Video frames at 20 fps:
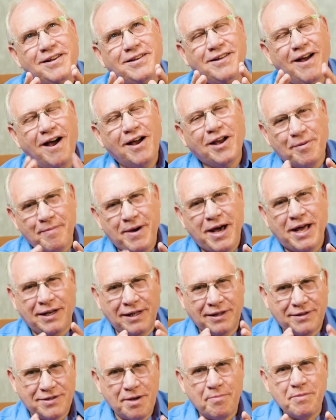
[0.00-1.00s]
talk
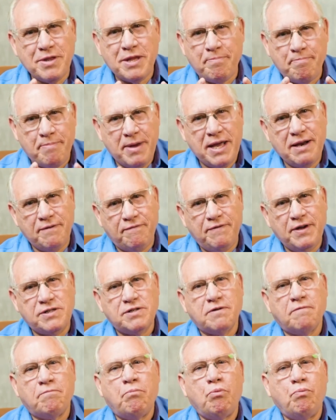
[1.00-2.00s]
about some of the
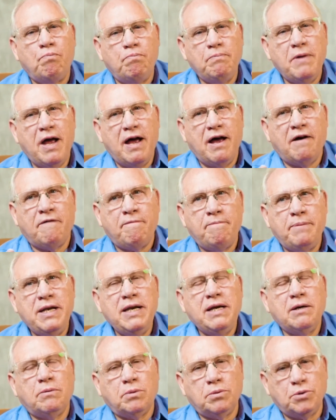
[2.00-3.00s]
benefits of
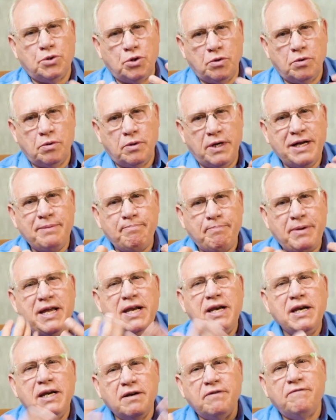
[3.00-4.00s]
being able to be
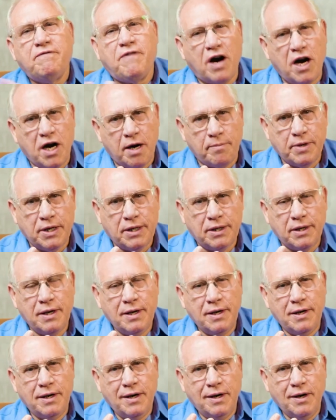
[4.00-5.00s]
in an environment
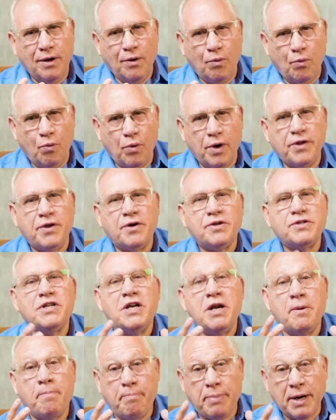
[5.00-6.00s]
where there's
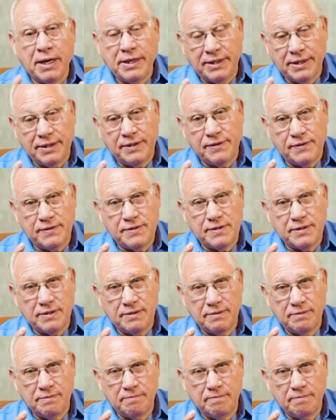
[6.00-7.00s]
an abundance,